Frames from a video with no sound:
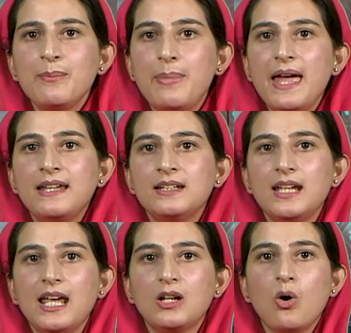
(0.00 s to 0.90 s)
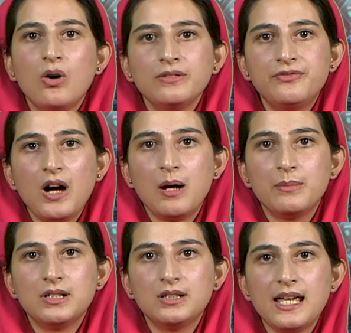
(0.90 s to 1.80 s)
Ben, a corn
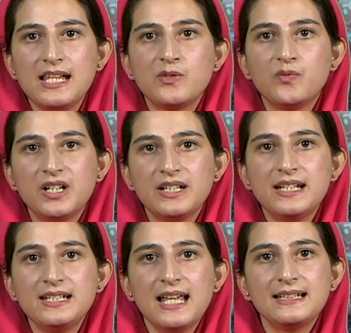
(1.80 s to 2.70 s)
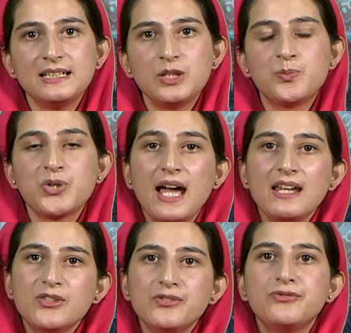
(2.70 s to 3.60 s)
farmer, is worried that the
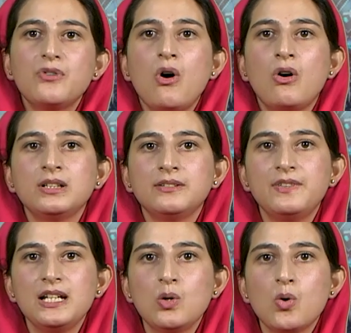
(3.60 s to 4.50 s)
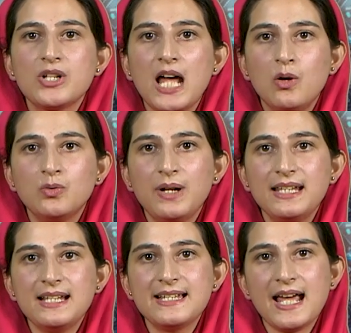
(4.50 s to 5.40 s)
price of corn will go down by
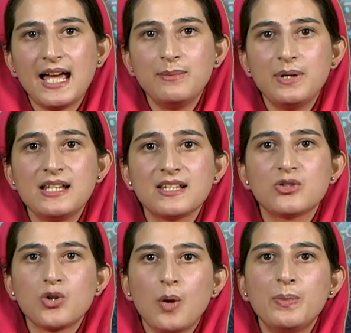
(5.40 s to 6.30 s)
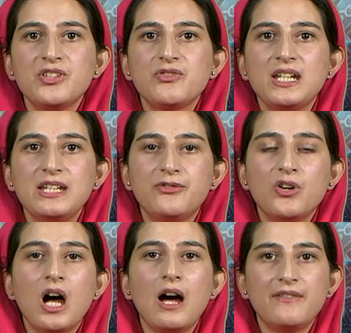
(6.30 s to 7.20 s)
the time his crop is ready for
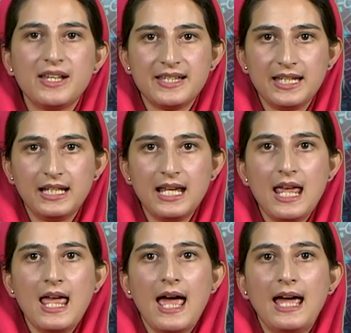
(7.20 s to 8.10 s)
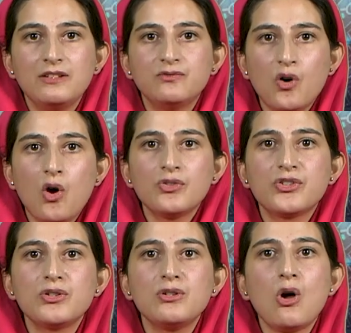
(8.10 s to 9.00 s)
harvesting and wants
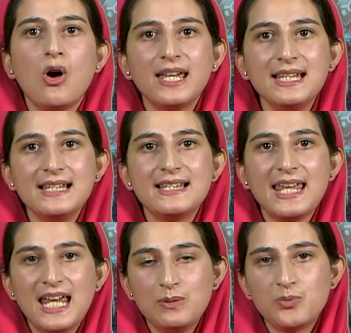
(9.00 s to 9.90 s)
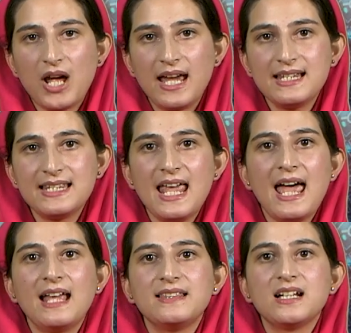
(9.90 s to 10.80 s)
to lock in the sale price
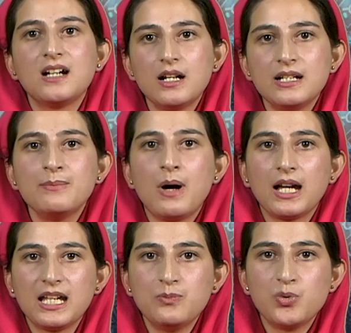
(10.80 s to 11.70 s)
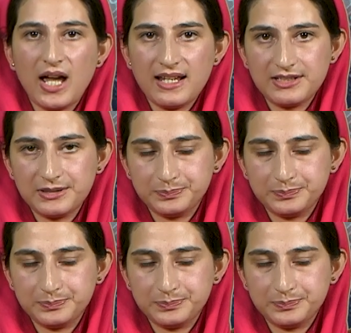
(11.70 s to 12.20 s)
at the current market price.